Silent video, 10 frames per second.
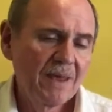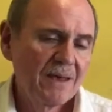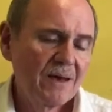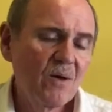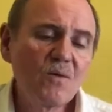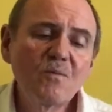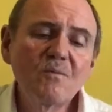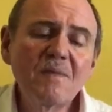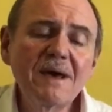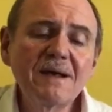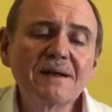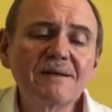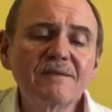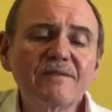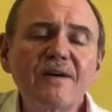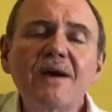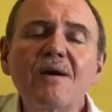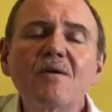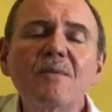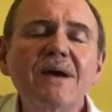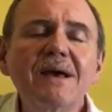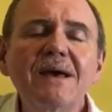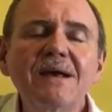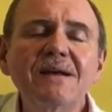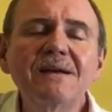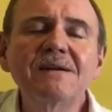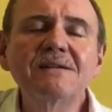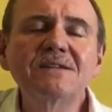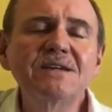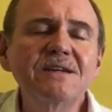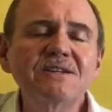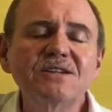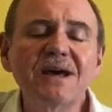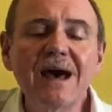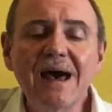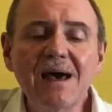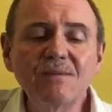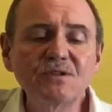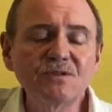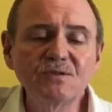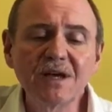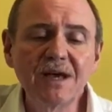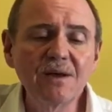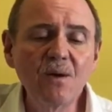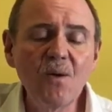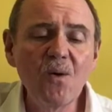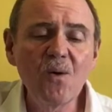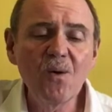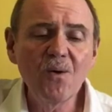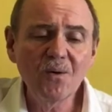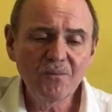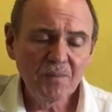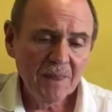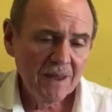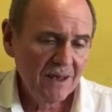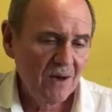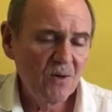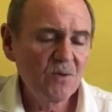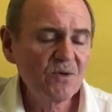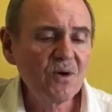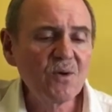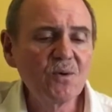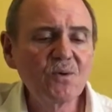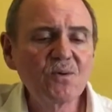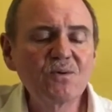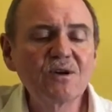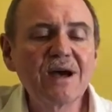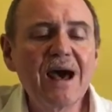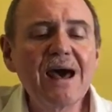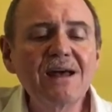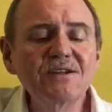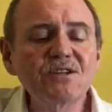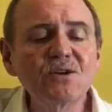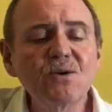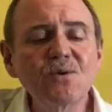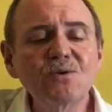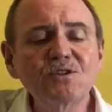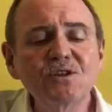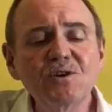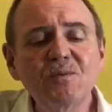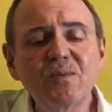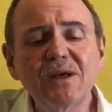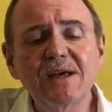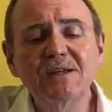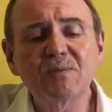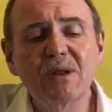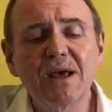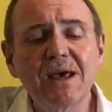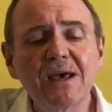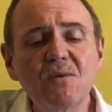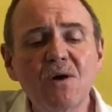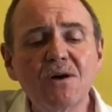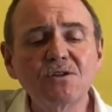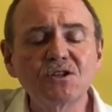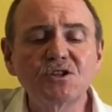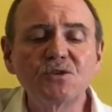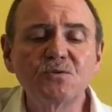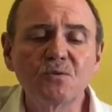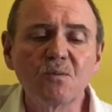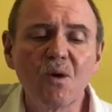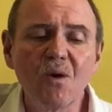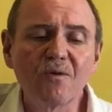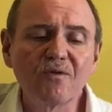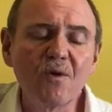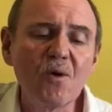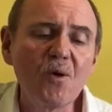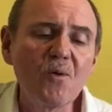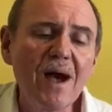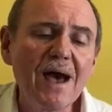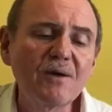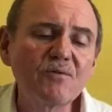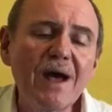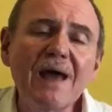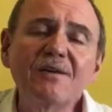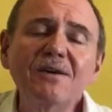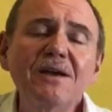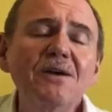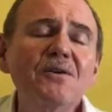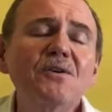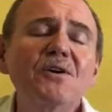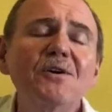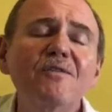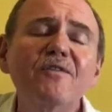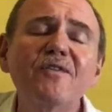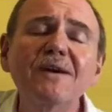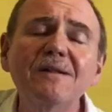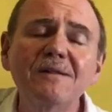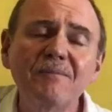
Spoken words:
Oh, maiden, fair maiden, 'tis time to get o'er. Oh, no, kind soldier, please play one tune more, for I'd rather hear your fiddle